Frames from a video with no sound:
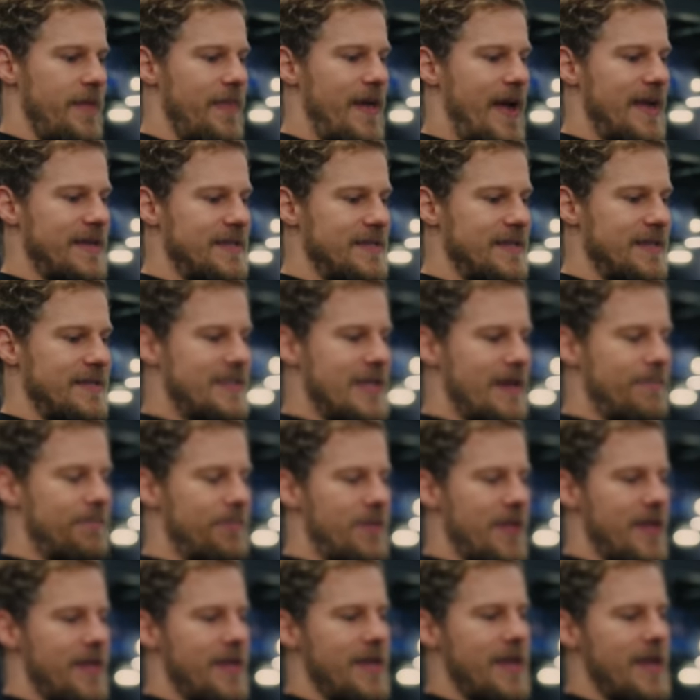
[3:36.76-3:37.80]
and that's the depth
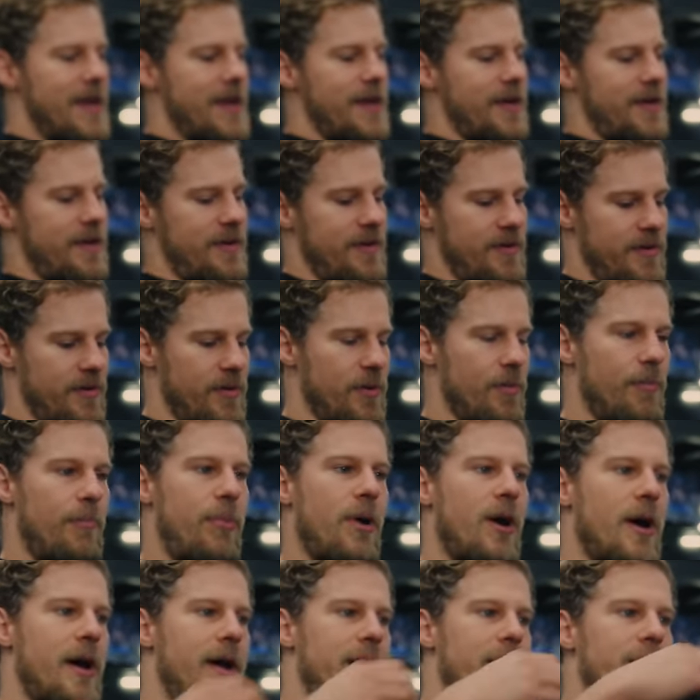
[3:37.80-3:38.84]
they get.
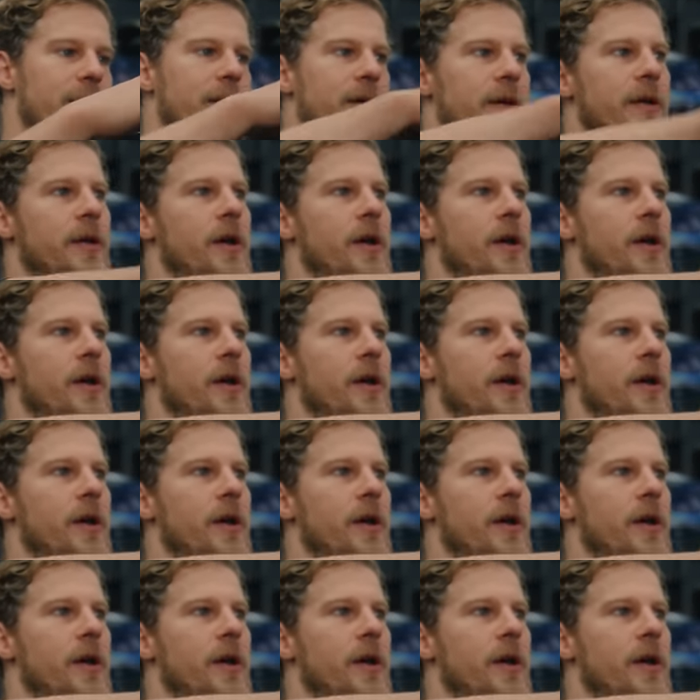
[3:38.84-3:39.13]
But